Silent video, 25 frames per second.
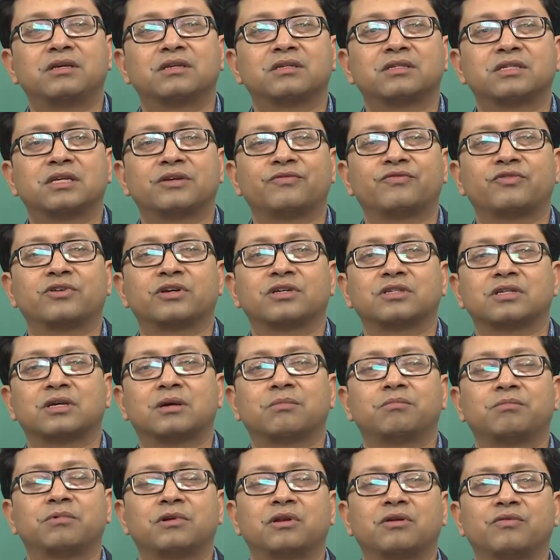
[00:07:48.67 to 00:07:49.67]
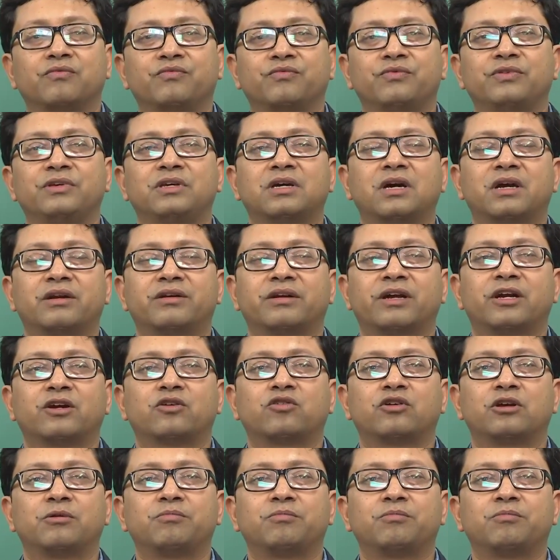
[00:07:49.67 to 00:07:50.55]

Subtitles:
say for example, we are trying to